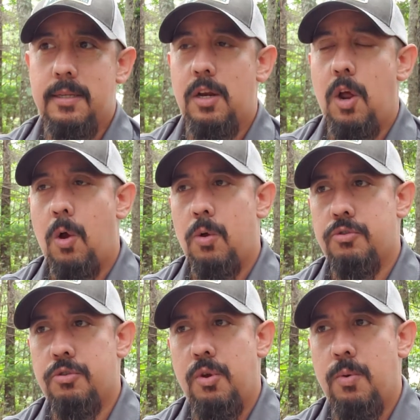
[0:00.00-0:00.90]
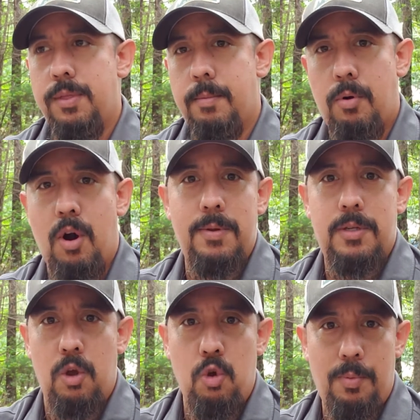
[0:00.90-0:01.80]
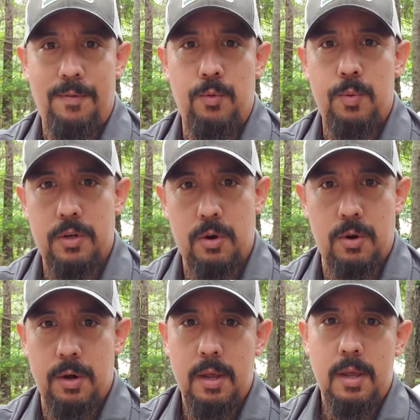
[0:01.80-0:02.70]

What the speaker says: and also in the promised hope of the return